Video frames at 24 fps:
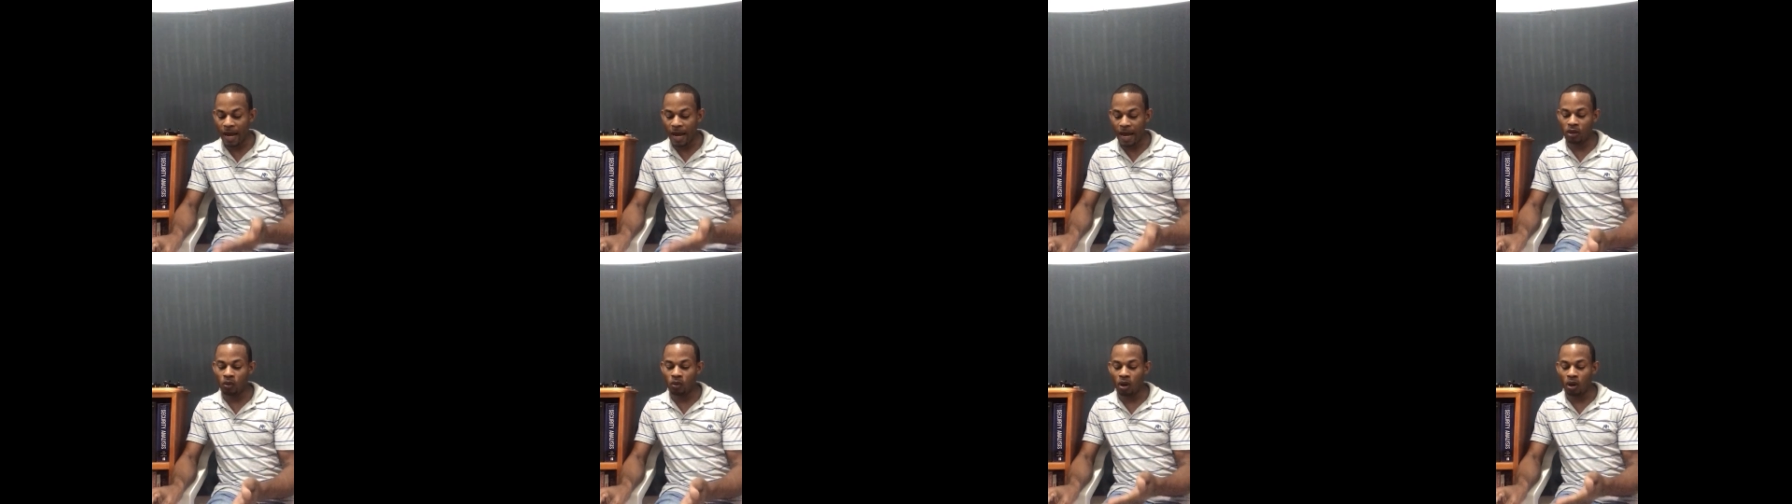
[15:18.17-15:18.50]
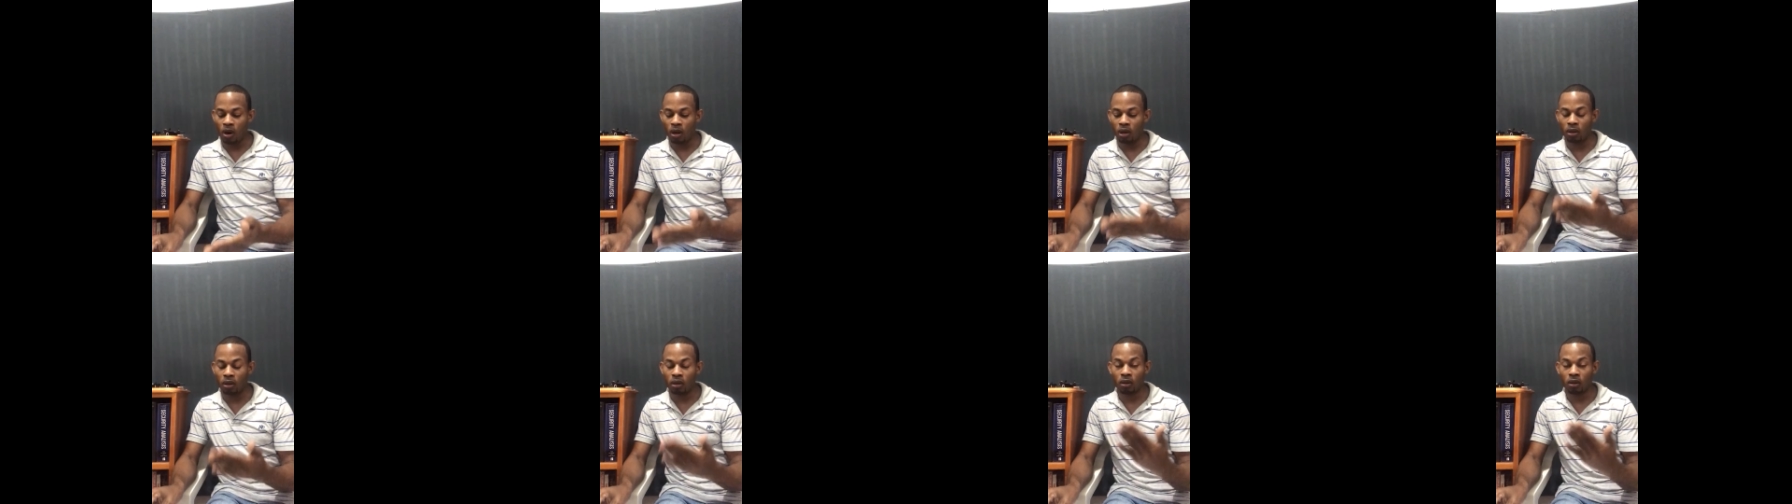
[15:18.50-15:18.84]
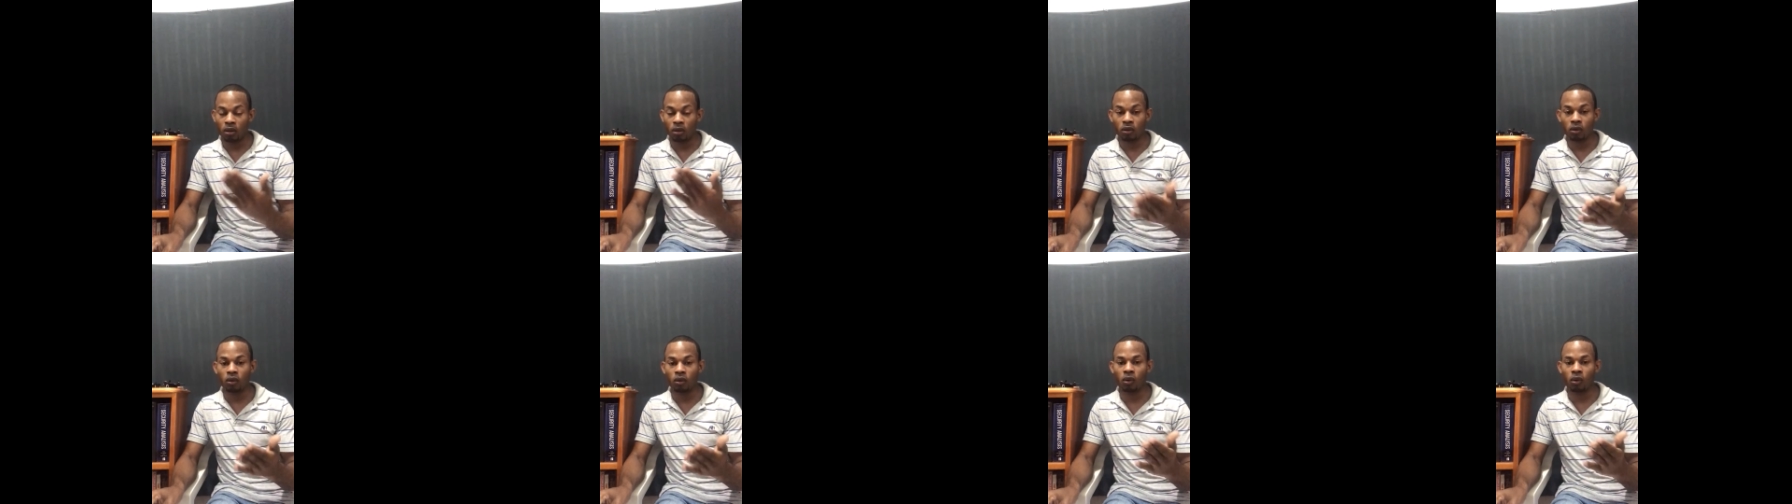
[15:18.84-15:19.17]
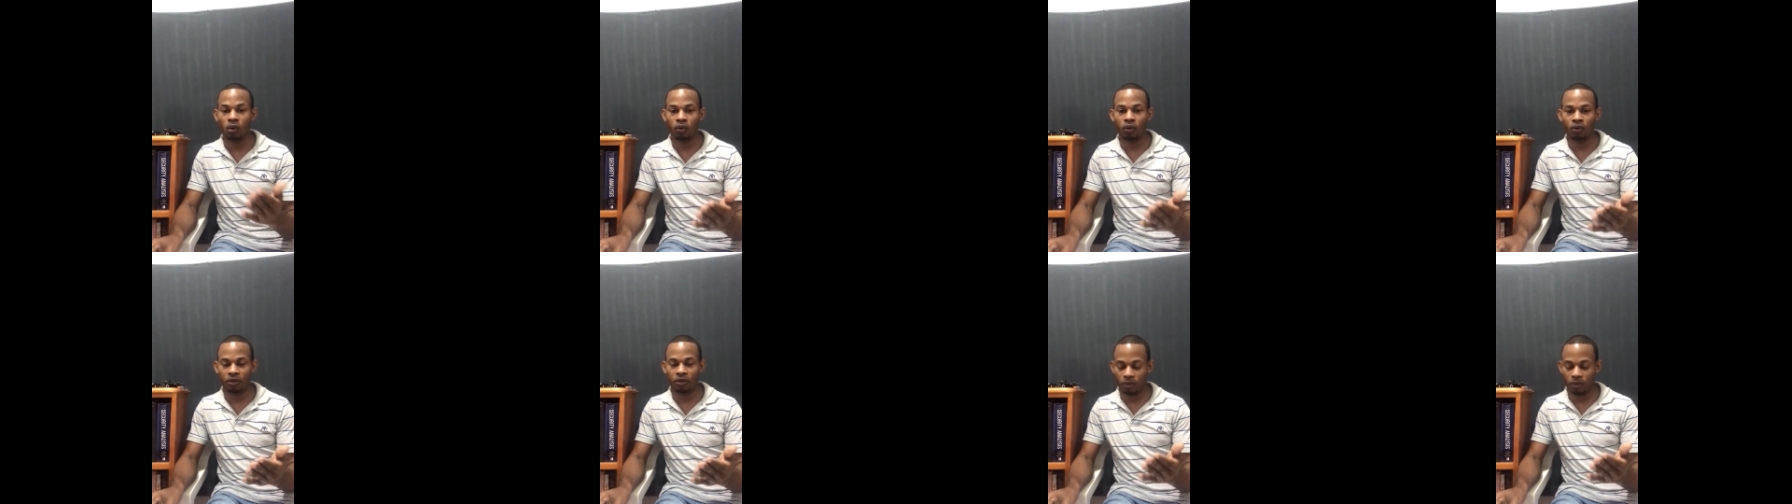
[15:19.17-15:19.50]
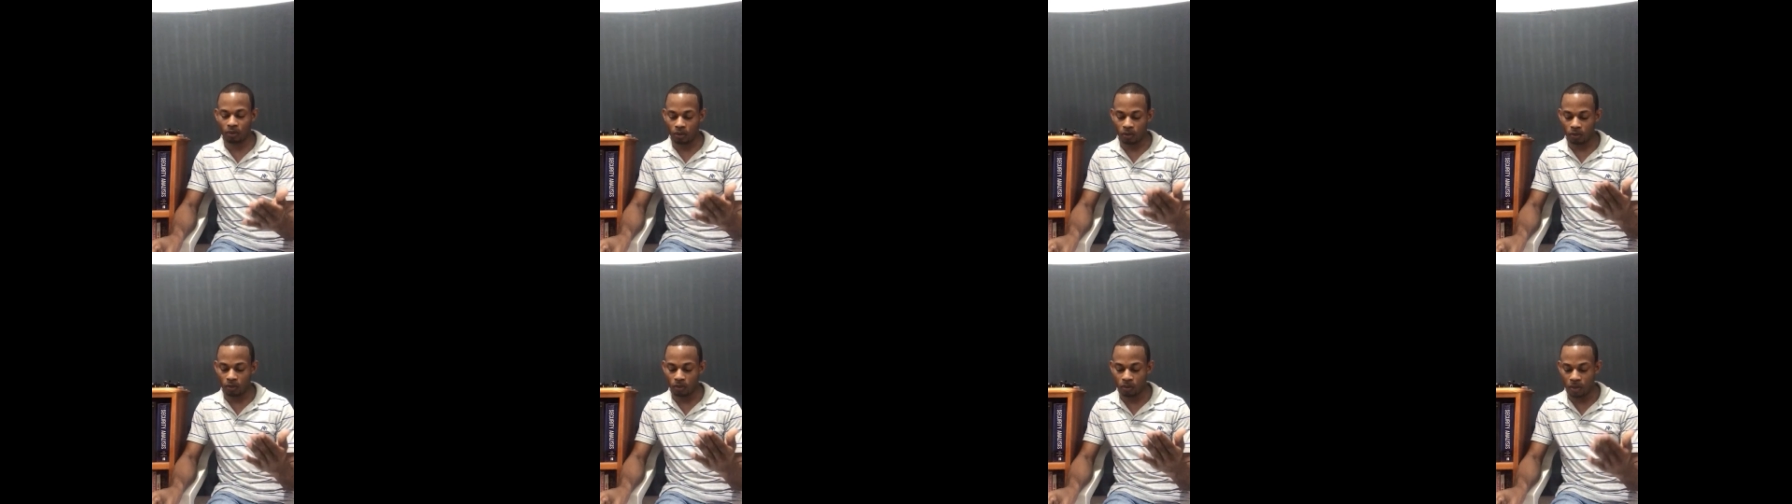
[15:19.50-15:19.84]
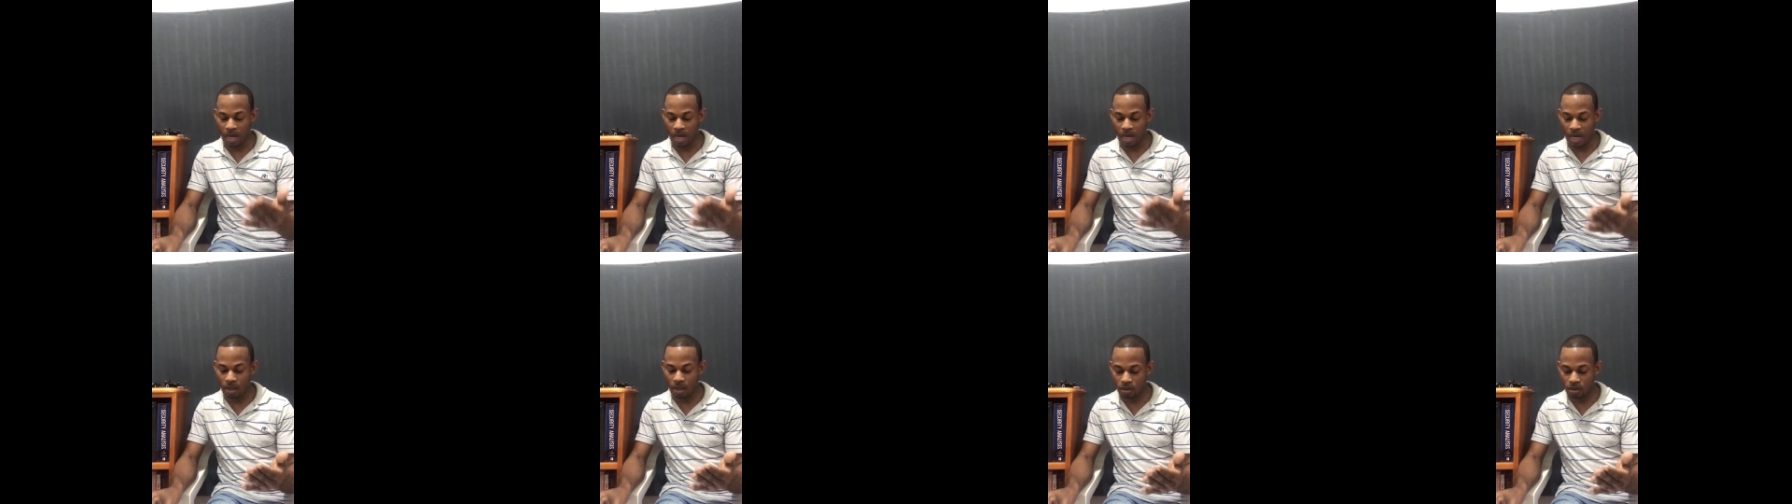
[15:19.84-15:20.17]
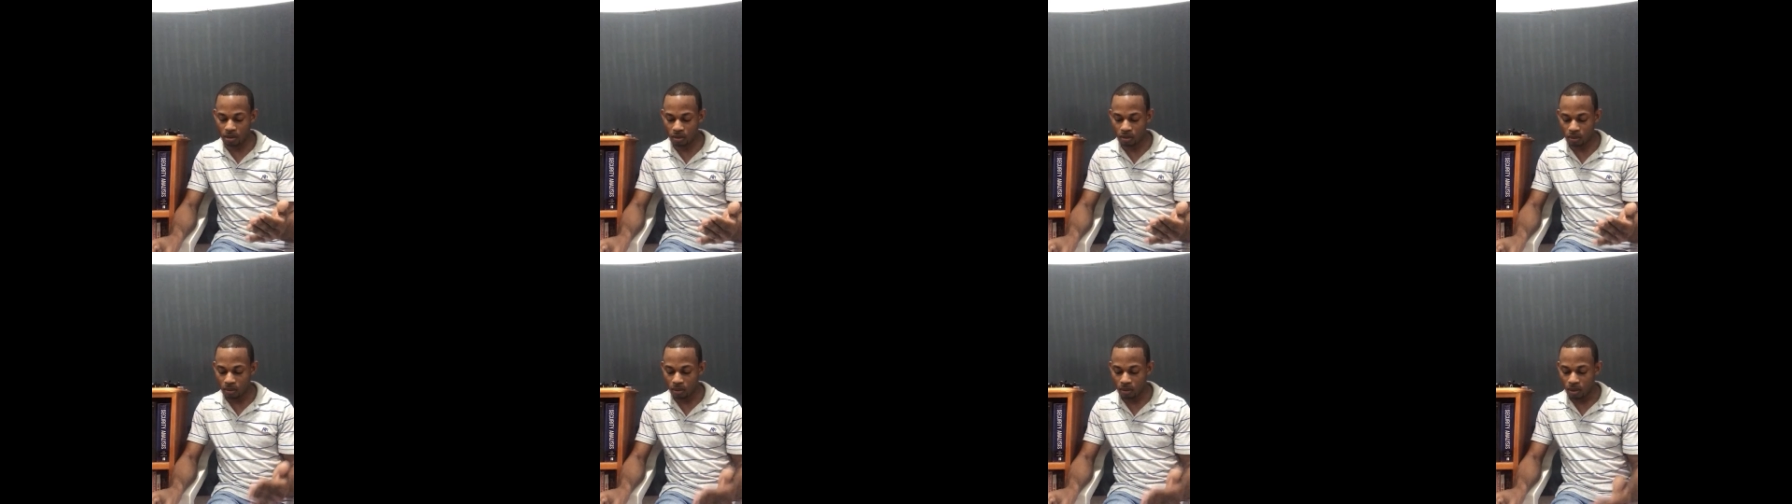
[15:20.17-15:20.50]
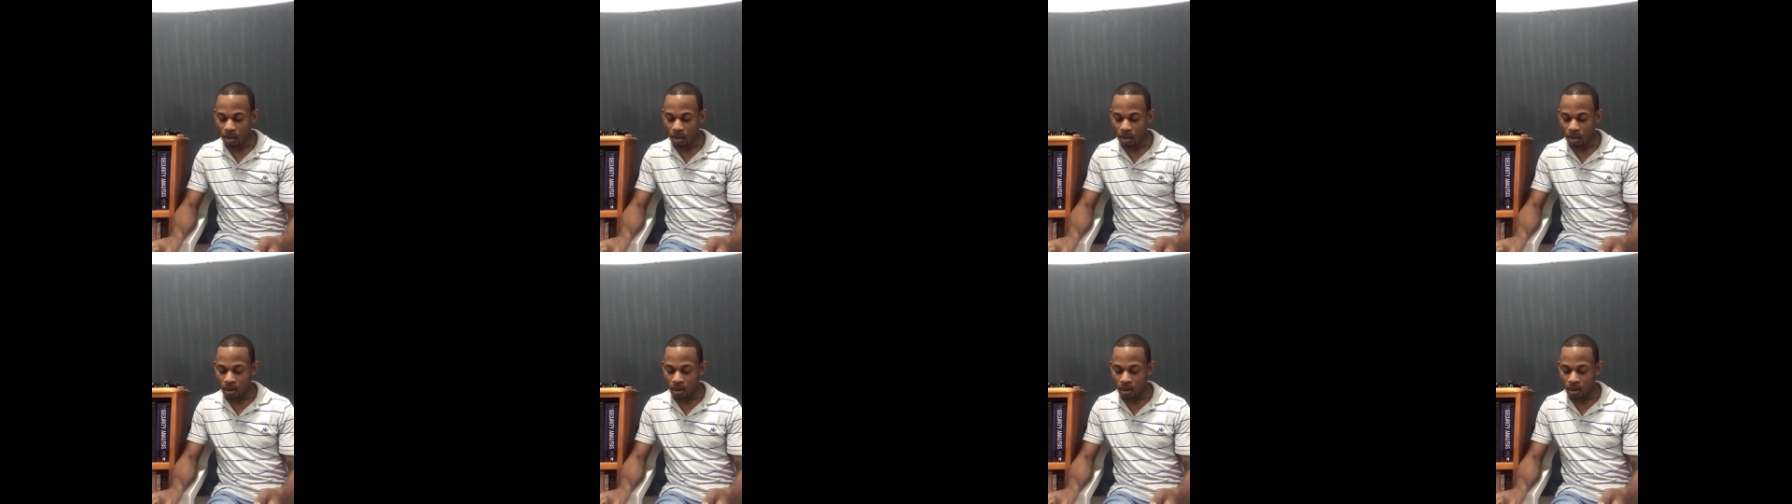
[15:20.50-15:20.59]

annual growth rate